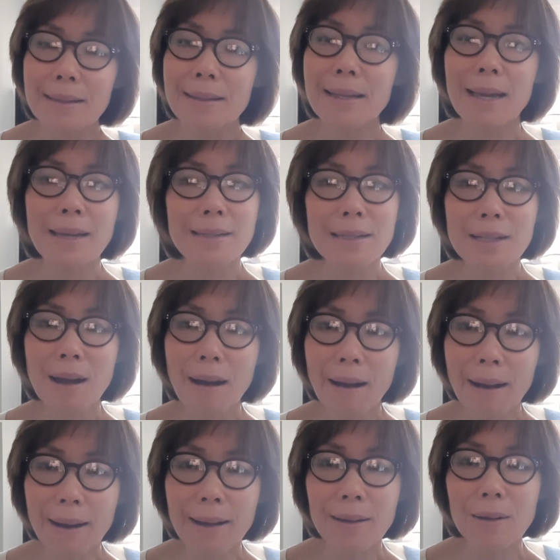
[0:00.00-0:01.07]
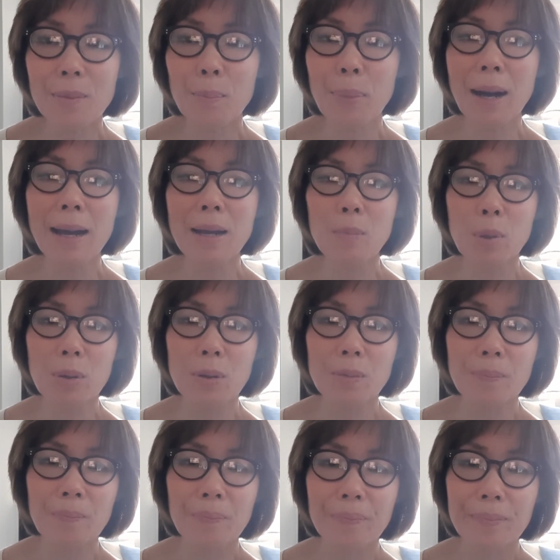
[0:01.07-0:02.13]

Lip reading: the entire Bible.